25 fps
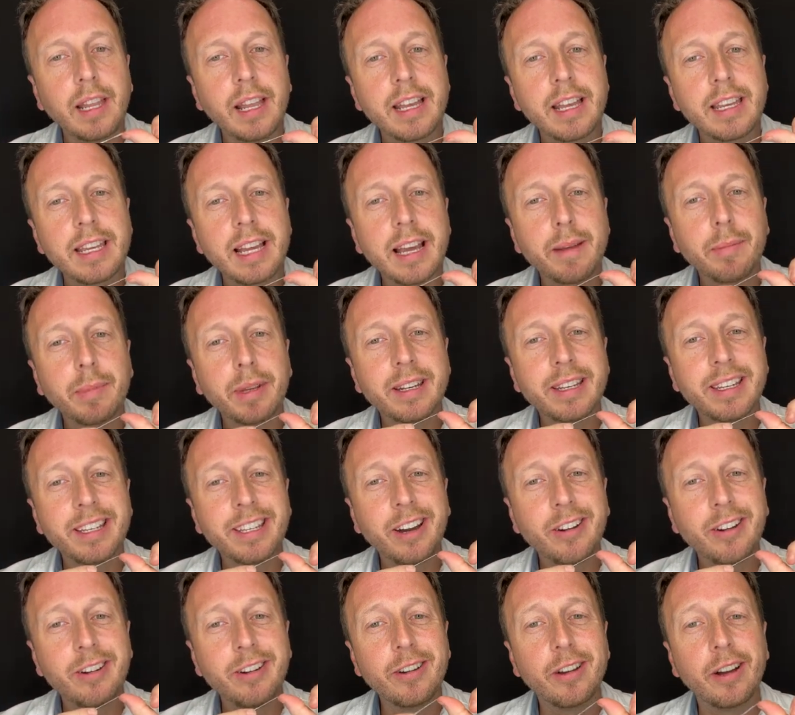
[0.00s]
is I'm gonna
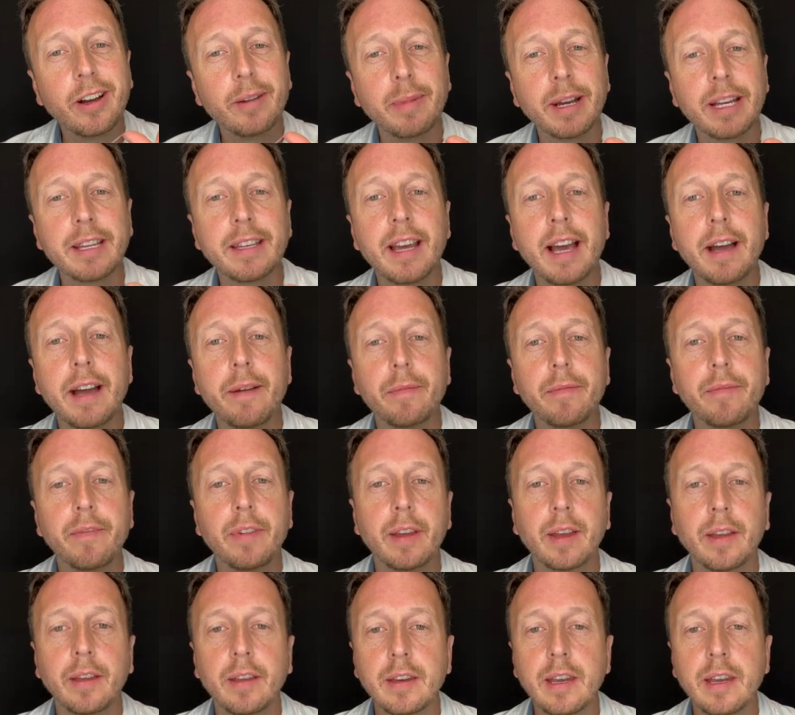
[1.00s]
start on my top finger.